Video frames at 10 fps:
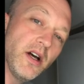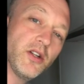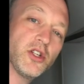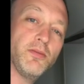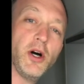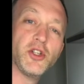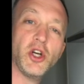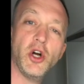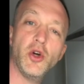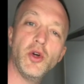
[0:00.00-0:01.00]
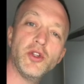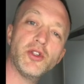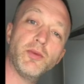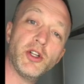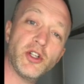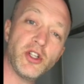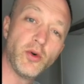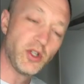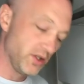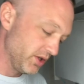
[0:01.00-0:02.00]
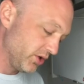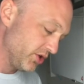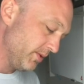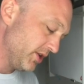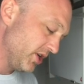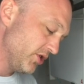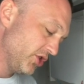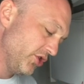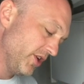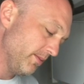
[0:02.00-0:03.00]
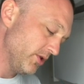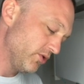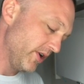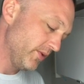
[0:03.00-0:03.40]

tomato salsa. So it's got tomatoes, cucumbers,